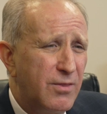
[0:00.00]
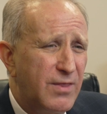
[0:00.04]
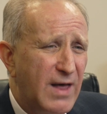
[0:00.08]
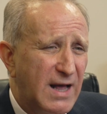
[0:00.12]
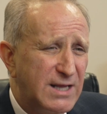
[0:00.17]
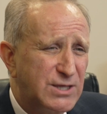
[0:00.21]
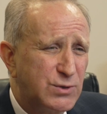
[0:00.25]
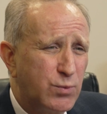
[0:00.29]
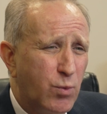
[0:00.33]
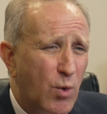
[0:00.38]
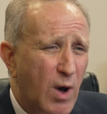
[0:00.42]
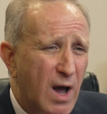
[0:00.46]

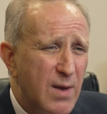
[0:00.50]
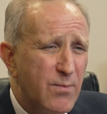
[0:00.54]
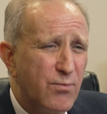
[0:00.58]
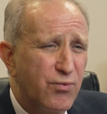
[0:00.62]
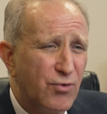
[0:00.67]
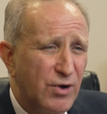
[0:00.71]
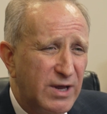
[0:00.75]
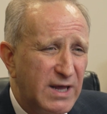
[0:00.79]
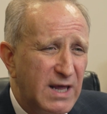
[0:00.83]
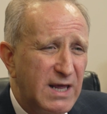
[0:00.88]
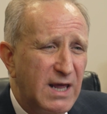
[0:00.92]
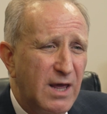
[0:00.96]
That's why
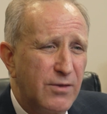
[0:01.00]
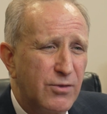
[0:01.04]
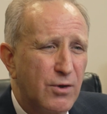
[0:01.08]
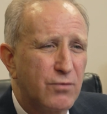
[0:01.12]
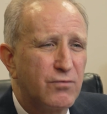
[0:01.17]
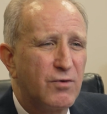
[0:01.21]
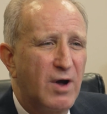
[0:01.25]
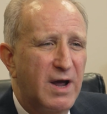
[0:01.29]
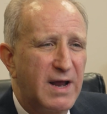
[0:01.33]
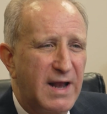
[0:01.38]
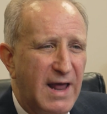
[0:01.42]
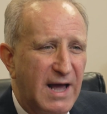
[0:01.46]
bringing in the
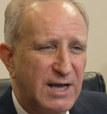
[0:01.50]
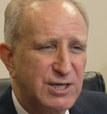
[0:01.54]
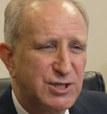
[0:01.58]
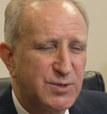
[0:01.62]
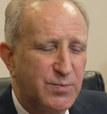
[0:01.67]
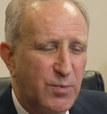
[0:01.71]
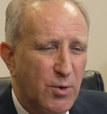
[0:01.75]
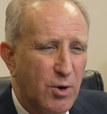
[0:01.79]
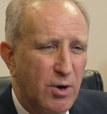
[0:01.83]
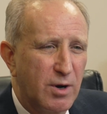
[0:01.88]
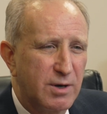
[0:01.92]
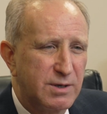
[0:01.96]
right
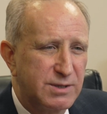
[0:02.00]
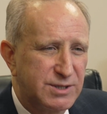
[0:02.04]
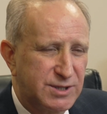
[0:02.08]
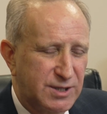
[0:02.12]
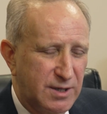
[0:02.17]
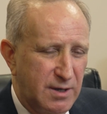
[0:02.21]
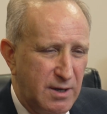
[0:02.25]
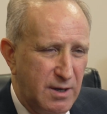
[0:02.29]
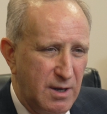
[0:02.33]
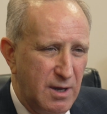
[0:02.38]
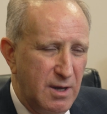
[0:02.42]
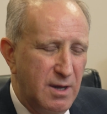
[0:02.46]

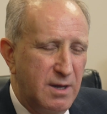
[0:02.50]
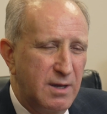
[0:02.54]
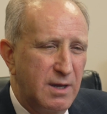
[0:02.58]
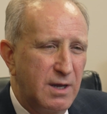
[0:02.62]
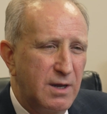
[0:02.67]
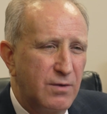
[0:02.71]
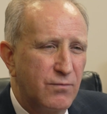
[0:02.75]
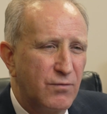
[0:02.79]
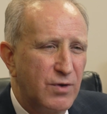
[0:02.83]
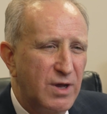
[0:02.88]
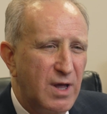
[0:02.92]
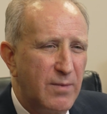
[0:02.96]
experts
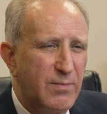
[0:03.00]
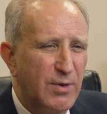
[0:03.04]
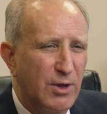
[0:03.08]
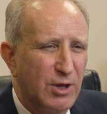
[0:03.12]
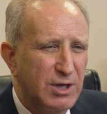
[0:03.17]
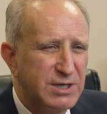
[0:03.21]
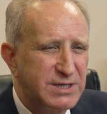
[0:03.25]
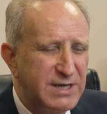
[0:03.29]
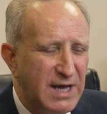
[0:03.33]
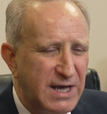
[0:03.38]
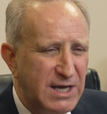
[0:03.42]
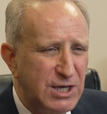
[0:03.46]
in
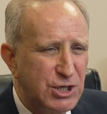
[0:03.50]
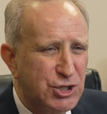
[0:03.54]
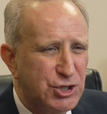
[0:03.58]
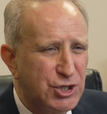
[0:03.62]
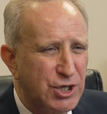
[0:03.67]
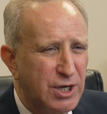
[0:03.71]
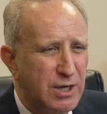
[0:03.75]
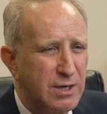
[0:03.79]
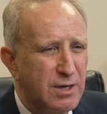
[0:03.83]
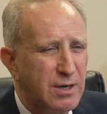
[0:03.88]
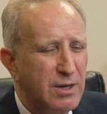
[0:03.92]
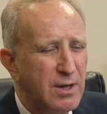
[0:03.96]

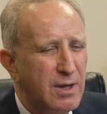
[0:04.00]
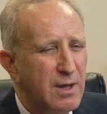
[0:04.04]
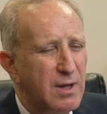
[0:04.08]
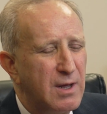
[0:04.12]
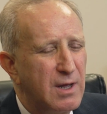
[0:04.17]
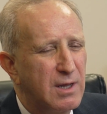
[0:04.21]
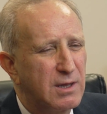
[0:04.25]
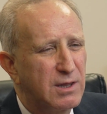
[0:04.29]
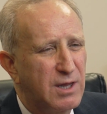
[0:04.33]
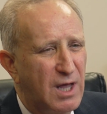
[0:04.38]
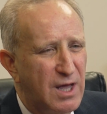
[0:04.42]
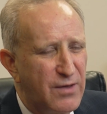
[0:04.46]
rehabilitation,
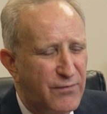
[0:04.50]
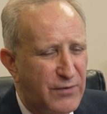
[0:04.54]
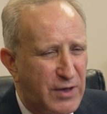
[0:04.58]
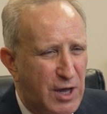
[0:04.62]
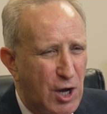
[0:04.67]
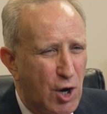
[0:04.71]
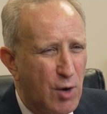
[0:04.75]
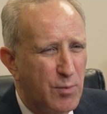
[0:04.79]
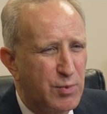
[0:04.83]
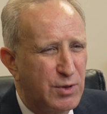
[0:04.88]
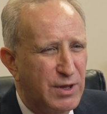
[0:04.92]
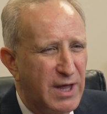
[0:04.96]
life
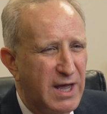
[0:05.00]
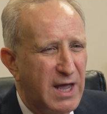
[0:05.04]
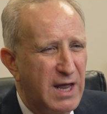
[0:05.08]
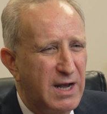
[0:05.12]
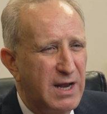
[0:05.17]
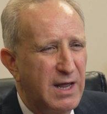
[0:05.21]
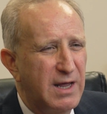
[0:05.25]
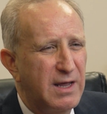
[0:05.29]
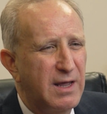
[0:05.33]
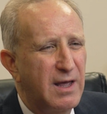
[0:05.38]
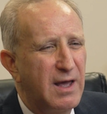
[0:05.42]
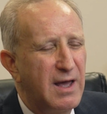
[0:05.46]
care
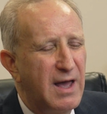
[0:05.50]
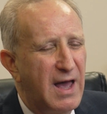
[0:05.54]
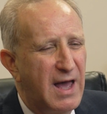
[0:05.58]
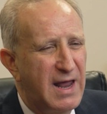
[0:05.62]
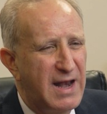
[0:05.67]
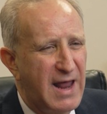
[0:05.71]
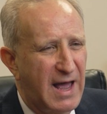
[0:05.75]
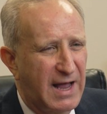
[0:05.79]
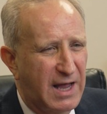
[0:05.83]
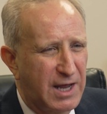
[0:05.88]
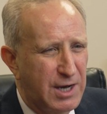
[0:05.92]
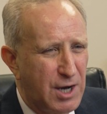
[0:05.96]
planning,
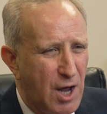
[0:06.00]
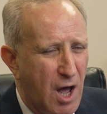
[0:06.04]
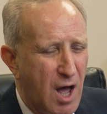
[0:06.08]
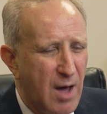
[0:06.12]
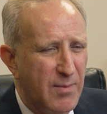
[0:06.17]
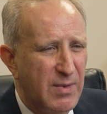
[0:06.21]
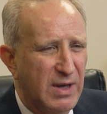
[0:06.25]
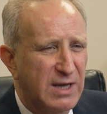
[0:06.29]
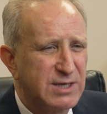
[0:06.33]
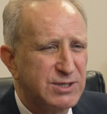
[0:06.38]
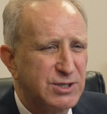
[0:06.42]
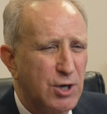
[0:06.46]
and
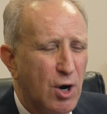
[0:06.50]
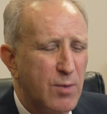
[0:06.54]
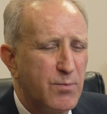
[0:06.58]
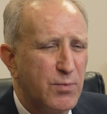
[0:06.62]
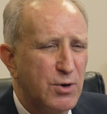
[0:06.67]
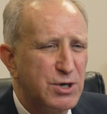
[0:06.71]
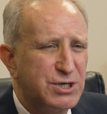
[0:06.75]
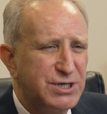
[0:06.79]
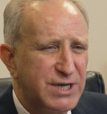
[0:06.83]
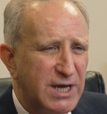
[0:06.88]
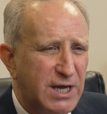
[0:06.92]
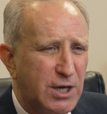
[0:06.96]
economics are
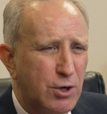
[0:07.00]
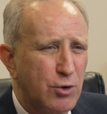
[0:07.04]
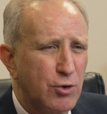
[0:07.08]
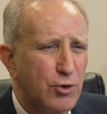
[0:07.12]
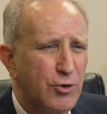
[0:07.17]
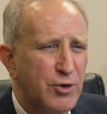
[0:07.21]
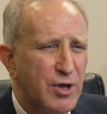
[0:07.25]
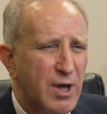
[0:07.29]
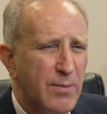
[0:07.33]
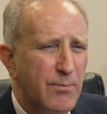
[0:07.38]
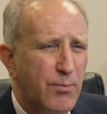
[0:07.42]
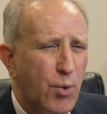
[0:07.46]

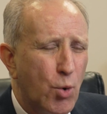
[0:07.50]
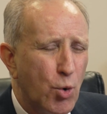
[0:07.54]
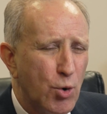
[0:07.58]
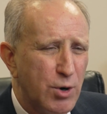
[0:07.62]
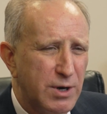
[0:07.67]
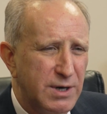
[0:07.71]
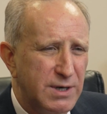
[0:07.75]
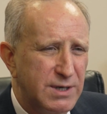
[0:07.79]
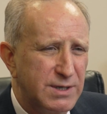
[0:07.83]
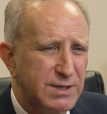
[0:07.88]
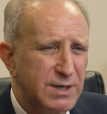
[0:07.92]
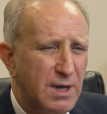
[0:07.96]
particularly
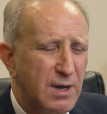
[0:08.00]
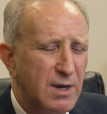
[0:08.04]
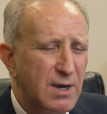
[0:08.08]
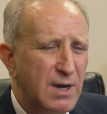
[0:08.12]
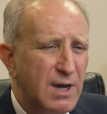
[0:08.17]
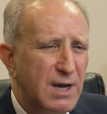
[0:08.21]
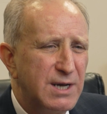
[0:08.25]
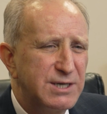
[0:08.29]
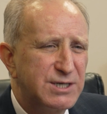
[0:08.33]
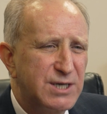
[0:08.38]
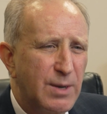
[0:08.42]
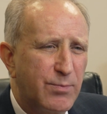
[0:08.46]
important
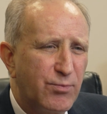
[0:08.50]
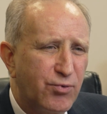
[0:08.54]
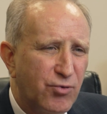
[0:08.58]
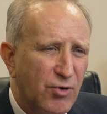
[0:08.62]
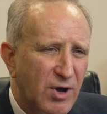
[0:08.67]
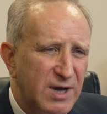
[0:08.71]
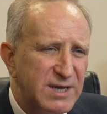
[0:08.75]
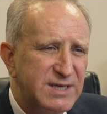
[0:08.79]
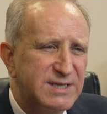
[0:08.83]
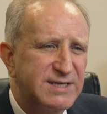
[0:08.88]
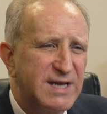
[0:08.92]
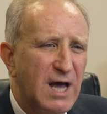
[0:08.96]
to
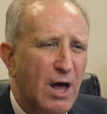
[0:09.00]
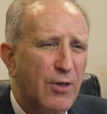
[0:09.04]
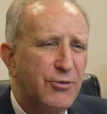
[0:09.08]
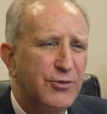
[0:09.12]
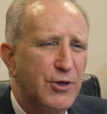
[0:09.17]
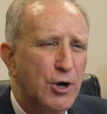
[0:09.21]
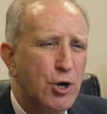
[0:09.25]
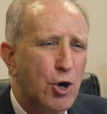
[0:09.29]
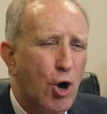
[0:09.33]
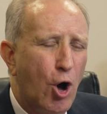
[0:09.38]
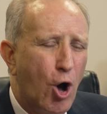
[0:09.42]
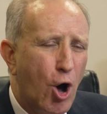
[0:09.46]
price out
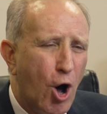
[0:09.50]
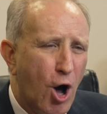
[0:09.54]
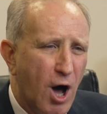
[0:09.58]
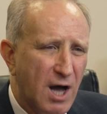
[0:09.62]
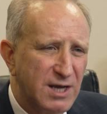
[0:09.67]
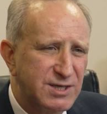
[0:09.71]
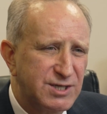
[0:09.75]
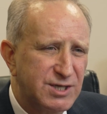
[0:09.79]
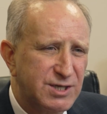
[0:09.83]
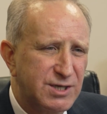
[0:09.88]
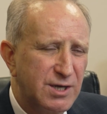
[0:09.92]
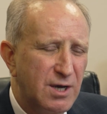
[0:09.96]
the
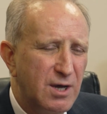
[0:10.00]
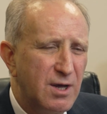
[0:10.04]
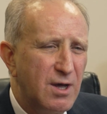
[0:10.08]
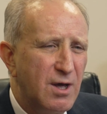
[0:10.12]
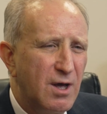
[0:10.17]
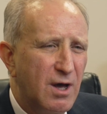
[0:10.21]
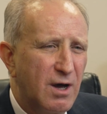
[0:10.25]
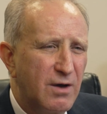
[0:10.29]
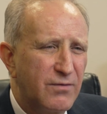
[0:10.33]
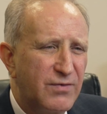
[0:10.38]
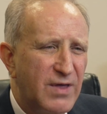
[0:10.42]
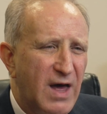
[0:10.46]
cost
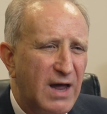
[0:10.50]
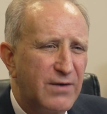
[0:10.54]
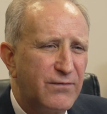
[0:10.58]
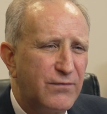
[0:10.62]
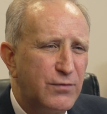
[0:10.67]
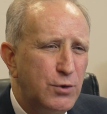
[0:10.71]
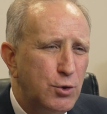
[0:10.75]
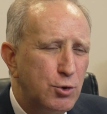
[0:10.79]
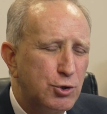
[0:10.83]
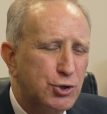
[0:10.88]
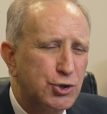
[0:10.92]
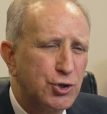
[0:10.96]
of that
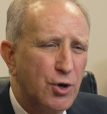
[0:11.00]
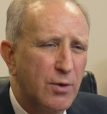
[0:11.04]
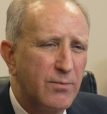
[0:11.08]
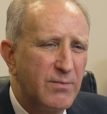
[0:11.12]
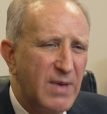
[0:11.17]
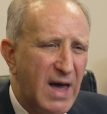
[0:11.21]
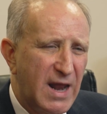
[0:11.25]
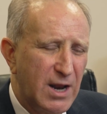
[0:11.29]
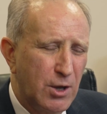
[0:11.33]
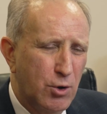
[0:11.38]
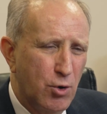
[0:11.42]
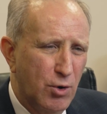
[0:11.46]
future
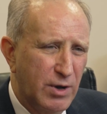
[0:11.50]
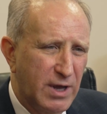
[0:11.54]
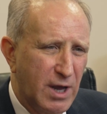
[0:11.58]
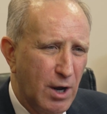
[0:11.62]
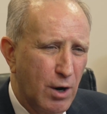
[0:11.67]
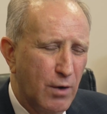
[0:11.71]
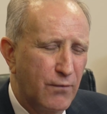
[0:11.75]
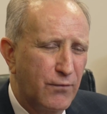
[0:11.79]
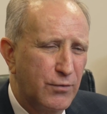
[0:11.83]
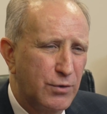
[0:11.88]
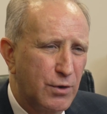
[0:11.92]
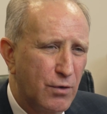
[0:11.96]
medical
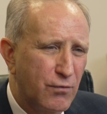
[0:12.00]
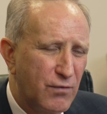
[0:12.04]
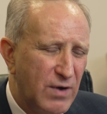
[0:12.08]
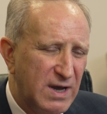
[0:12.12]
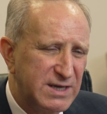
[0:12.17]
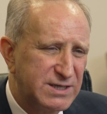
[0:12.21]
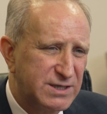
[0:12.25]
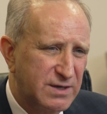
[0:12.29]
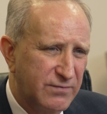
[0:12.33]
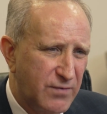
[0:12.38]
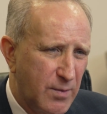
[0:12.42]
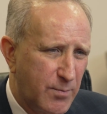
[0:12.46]
care for the
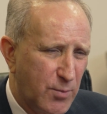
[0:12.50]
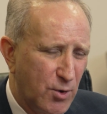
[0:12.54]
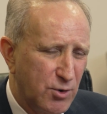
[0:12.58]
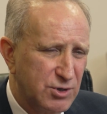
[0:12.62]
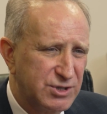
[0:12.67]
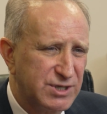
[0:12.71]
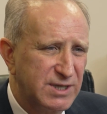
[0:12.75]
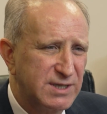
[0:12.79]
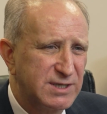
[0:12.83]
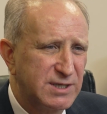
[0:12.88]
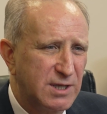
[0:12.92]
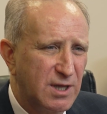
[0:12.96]
rest of a
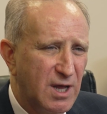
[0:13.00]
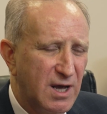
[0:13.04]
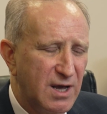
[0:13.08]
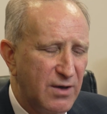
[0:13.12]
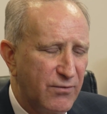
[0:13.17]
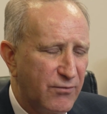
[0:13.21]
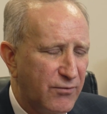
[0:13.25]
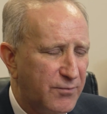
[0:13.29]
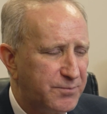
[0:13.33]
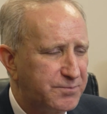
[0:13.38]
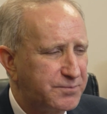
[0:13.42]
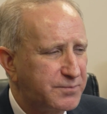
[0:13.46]
person's
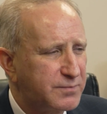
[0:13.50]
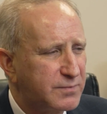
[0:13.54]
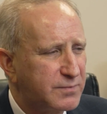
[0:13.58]
life.